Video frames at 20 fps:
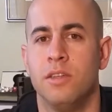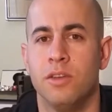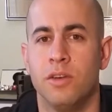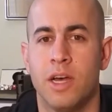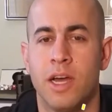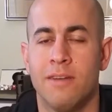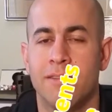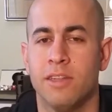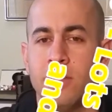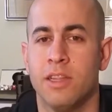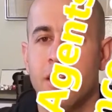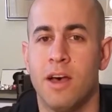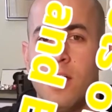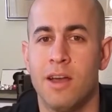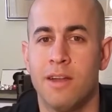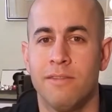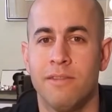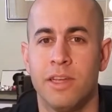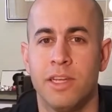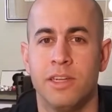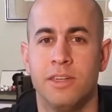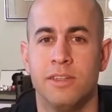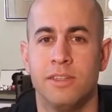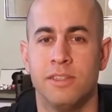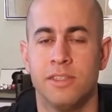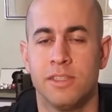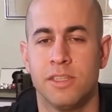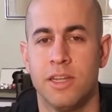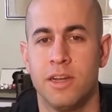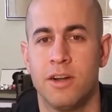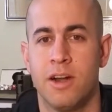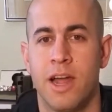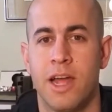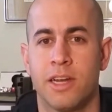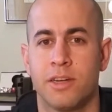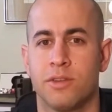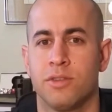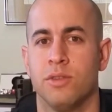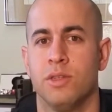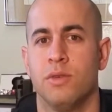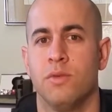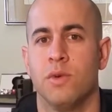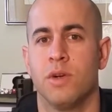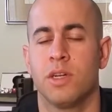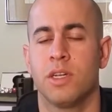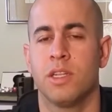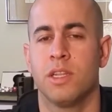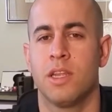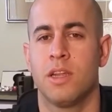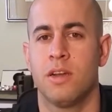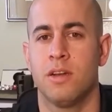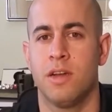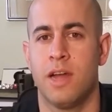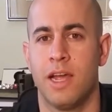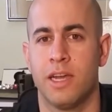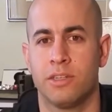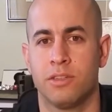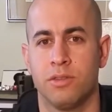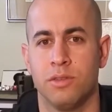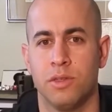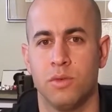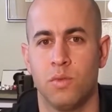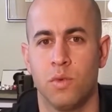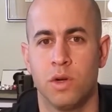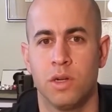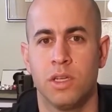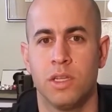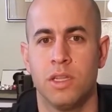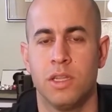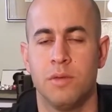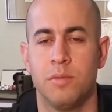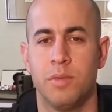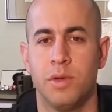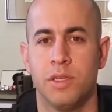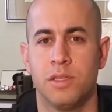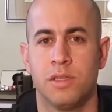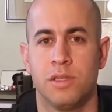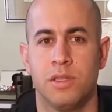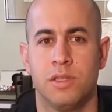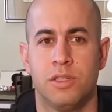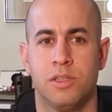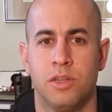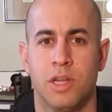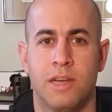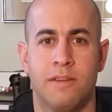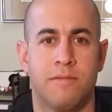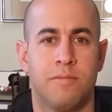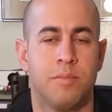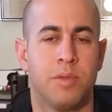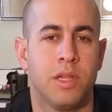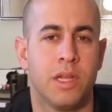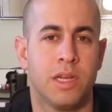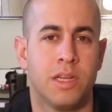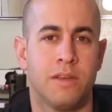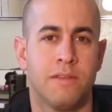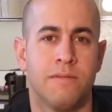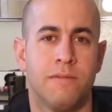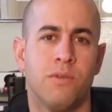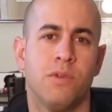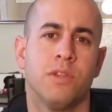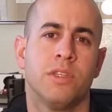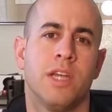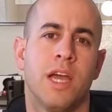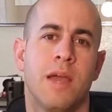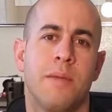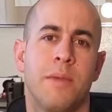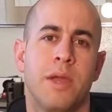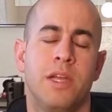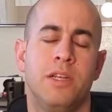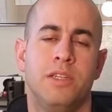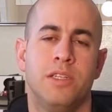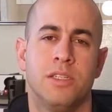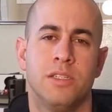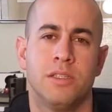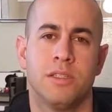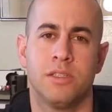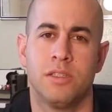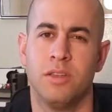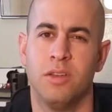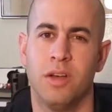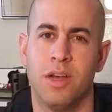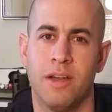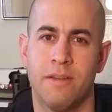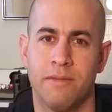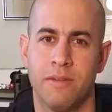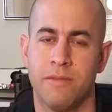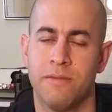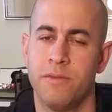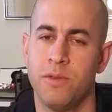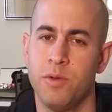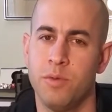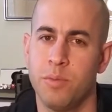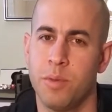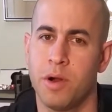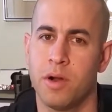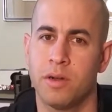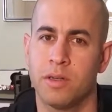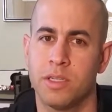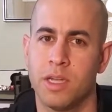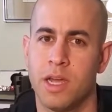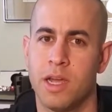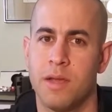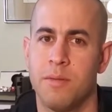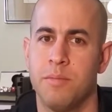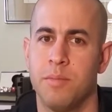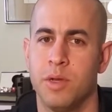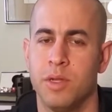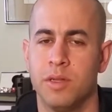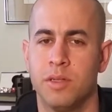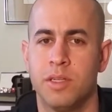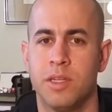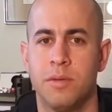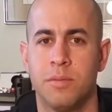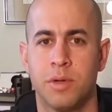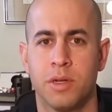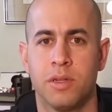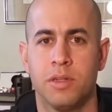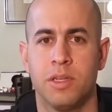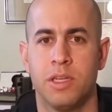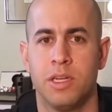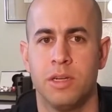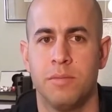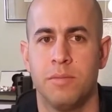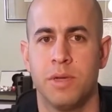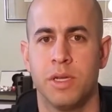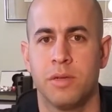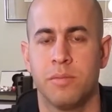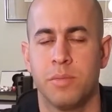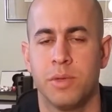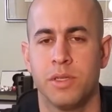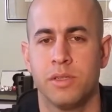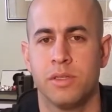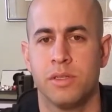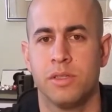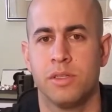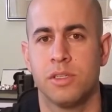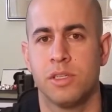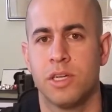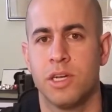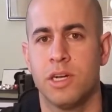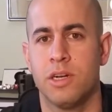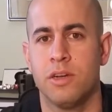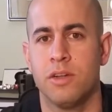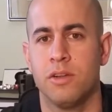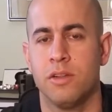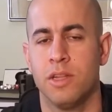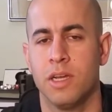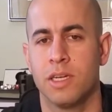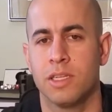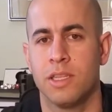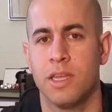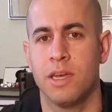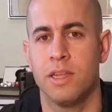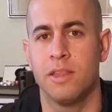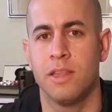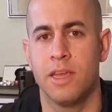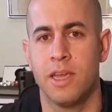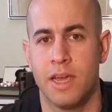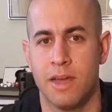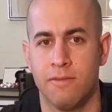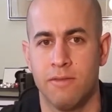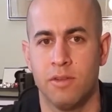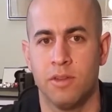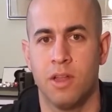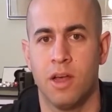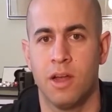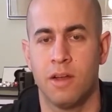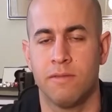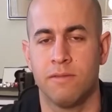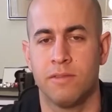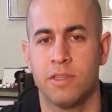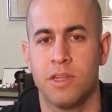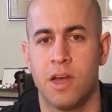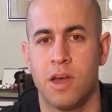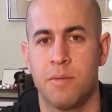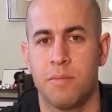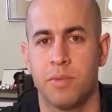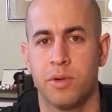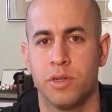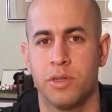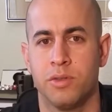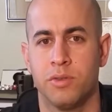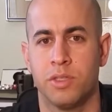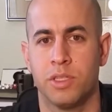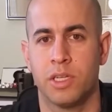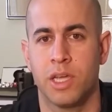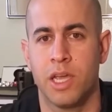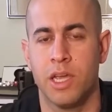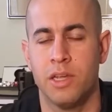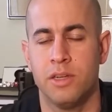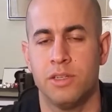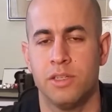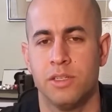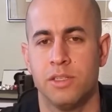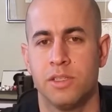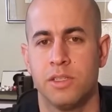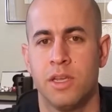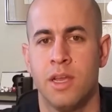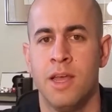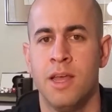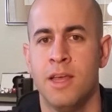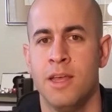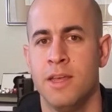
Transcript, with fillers: you'll have a lot of agents that are actually working there, actually working the business. You'll have plenty of full time agents. You'll have a few part time, but typically in a big business scenario like that, they have a lot of top producing agents.